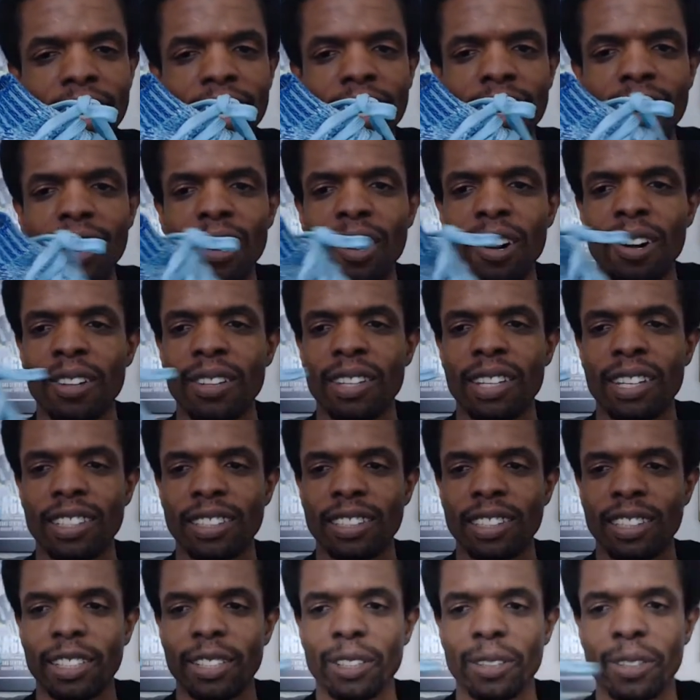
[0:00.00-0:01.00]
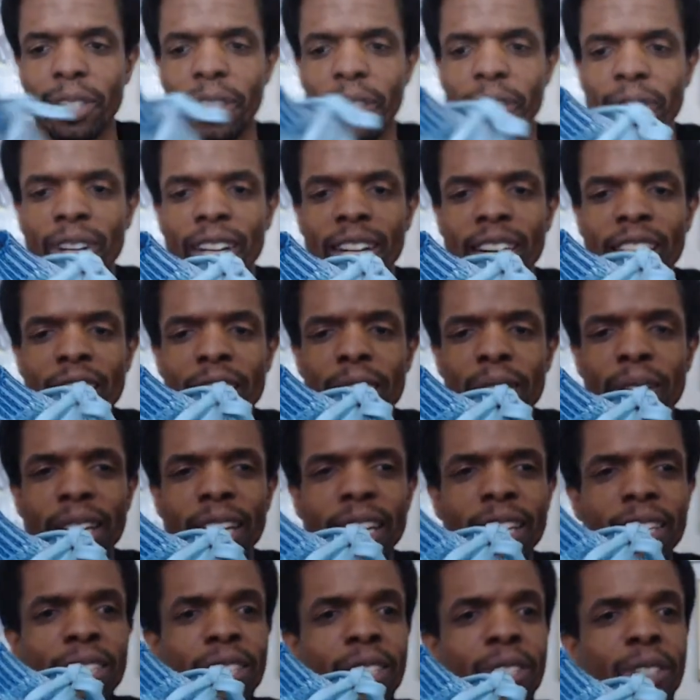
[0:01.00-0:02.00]
all things included, right? I, I
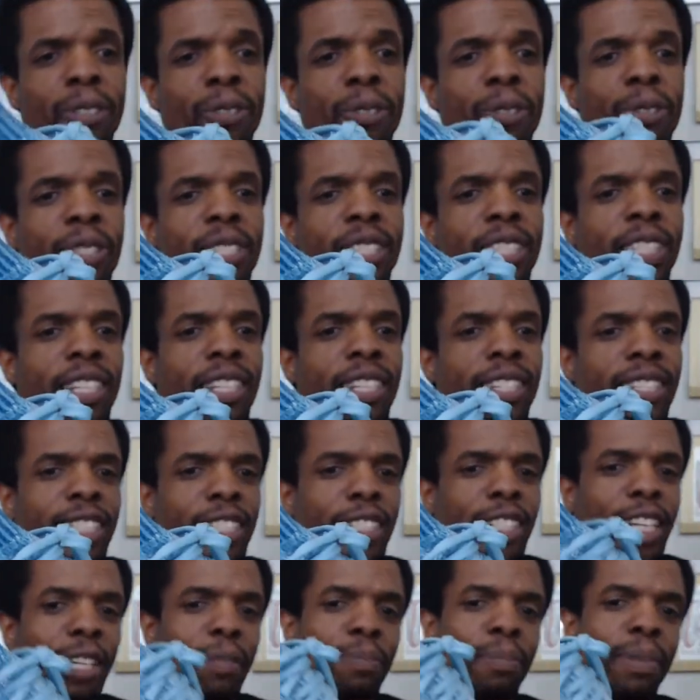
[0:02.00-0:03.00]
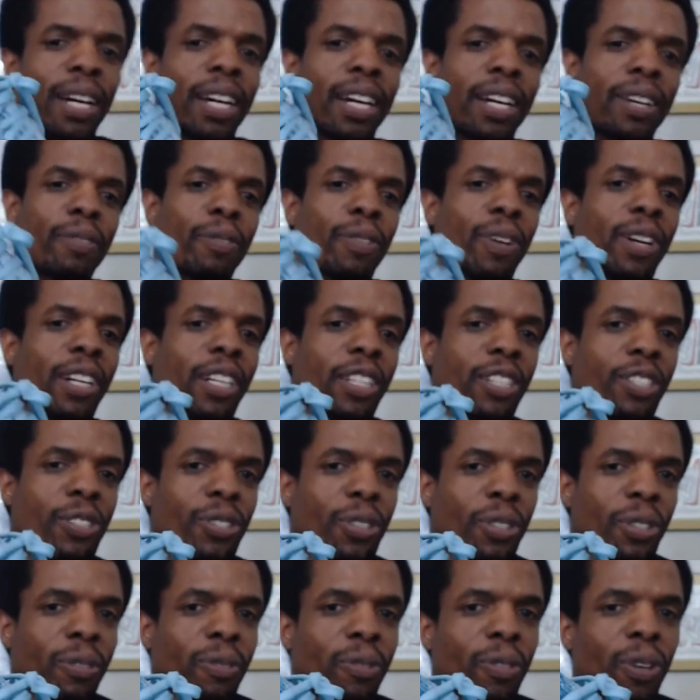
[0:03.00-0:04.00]
used these as like my running
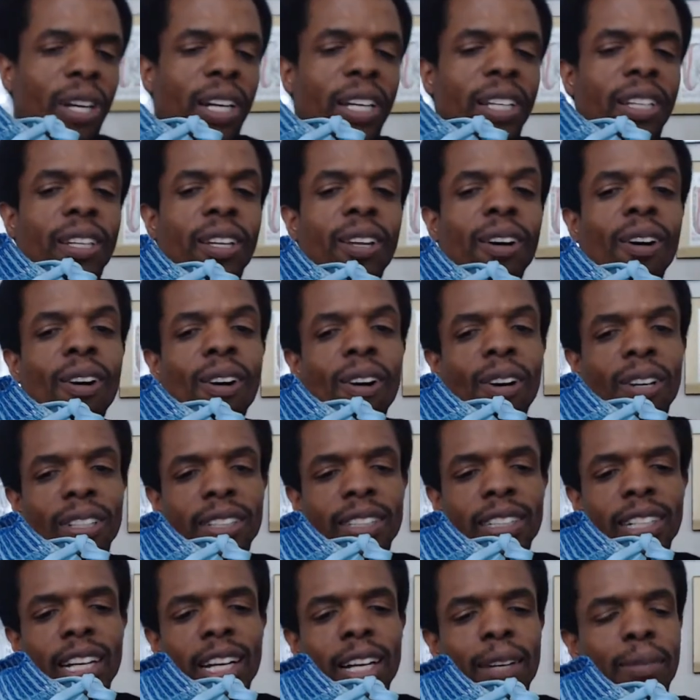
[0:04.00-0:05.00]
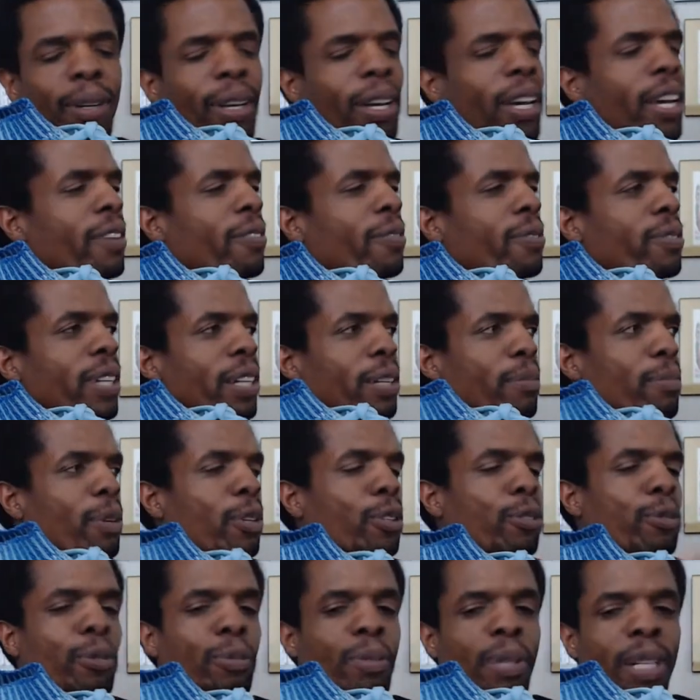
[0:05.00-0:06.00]
shoe for a long time. I have like
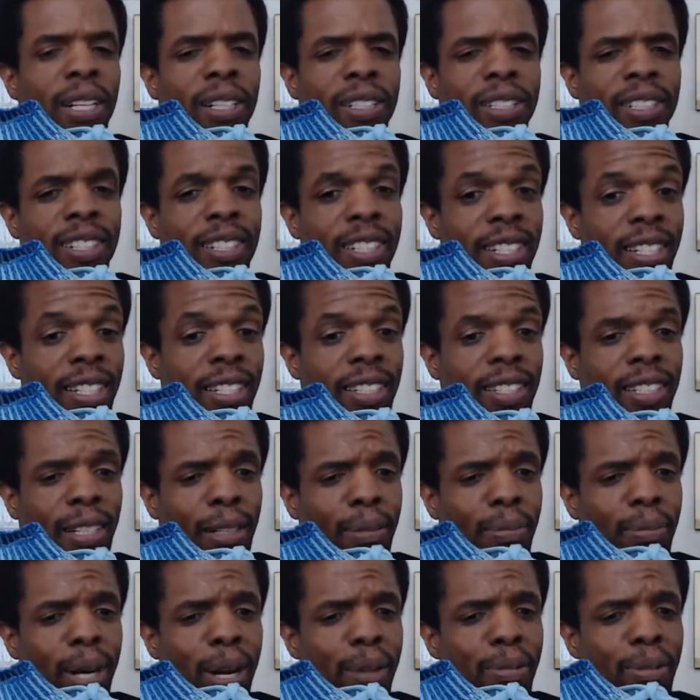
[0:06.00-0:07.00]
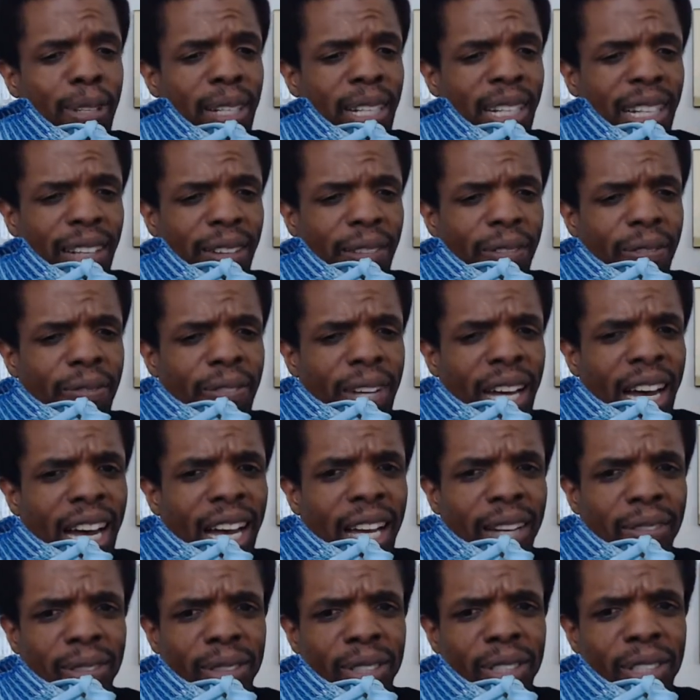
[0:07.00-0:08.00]
multiple pairs of these, like probably like
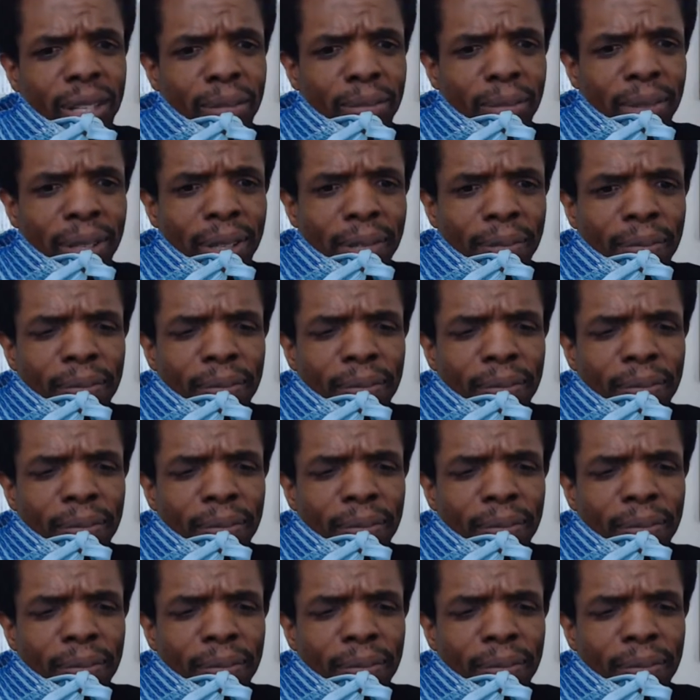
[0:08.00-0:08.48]
five or something,